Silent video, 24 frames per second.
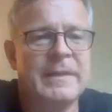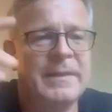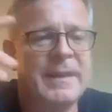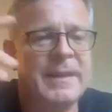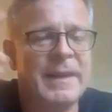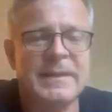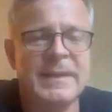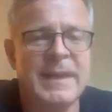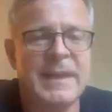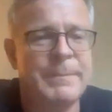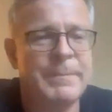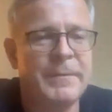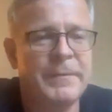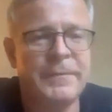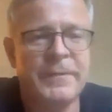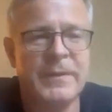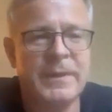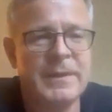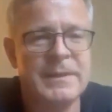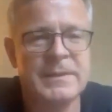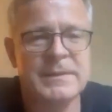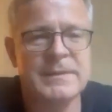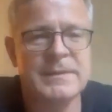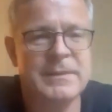That type of
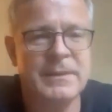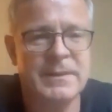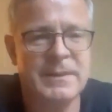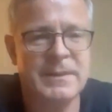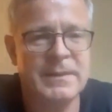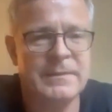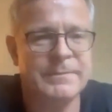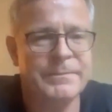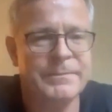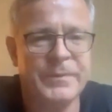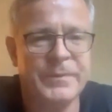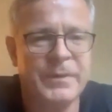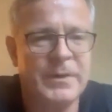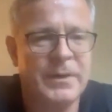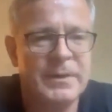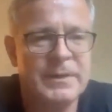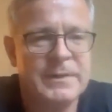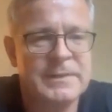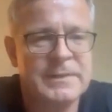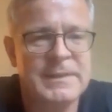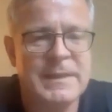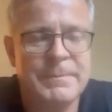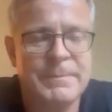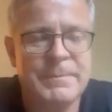thing is not
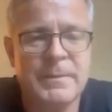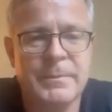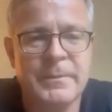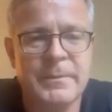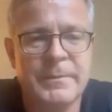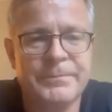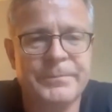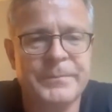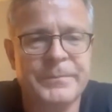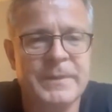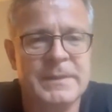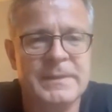acceptable.